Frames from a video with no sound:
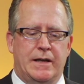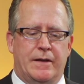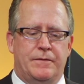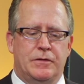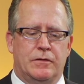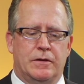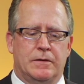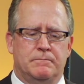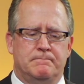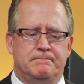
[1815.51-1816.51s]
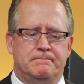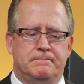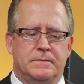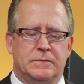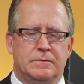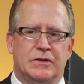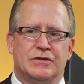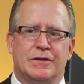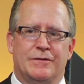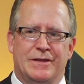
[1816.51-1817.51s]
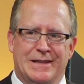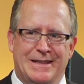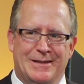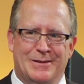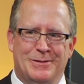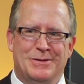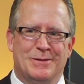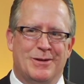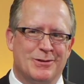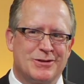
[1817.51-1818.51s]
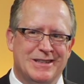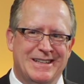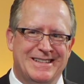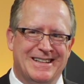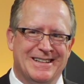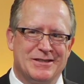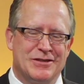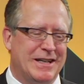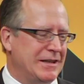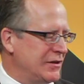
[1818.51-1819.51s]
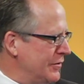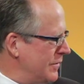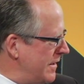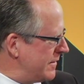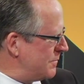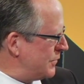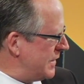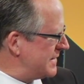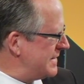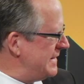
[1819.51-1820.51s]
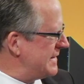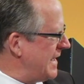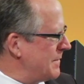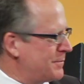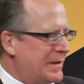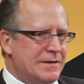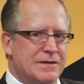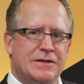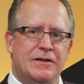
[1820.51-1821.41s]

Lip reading: Yeah, if you're a servant leader who's emotionally intelligent and you know how to press these hot buttons,